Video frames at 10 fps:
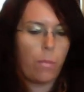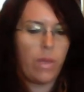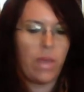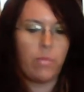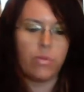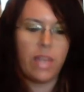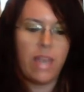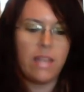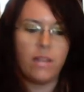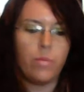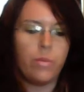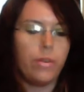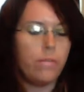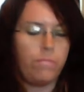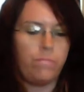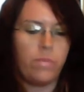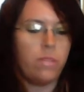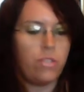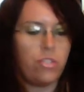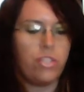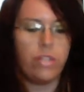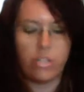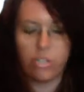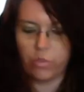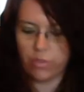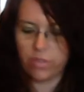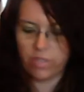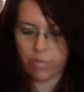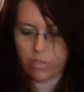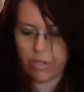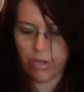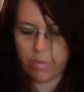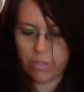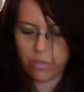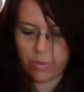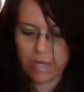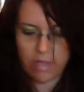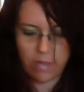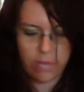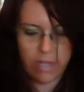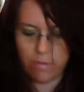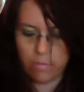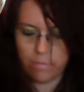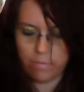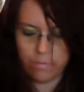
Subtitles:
But Burlette number, still not sure what those symbols are, I'm still writing them down.